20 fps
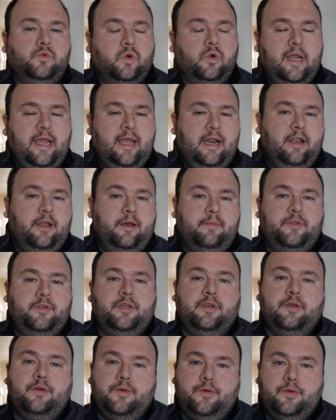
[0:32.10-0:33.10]
headed up
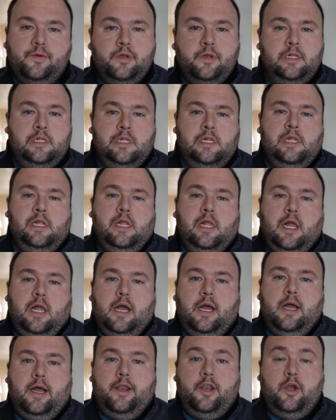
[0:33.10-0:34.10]
to
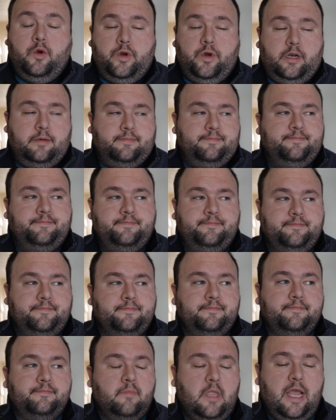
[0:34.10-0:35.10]
nowhere.
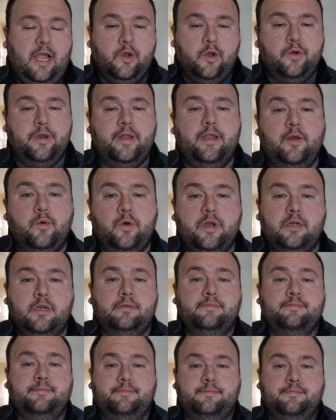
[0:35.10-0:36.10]
Not going anywhere.
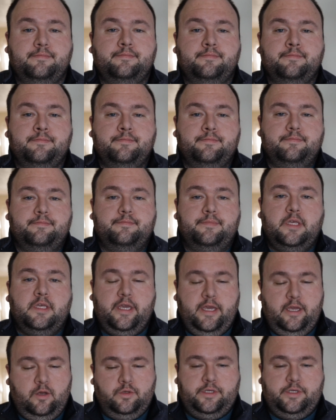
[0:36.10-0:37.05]
The gig was